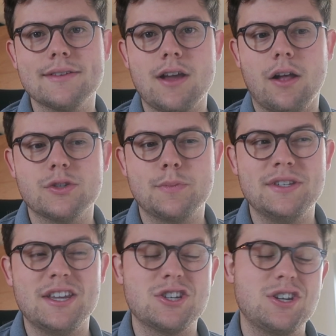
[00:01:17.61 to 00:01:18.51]
Gunn's
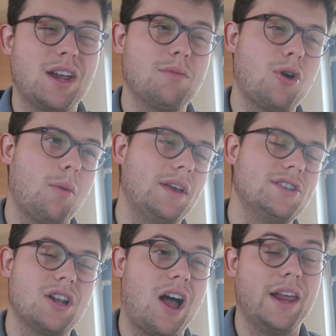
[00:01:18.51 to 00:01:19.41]
positioning, probably
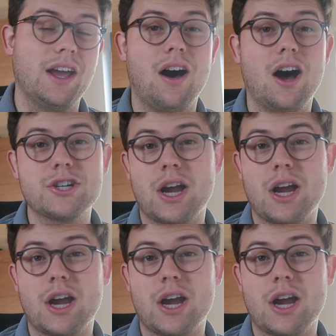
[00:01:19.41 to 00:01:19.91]
slightly harsh.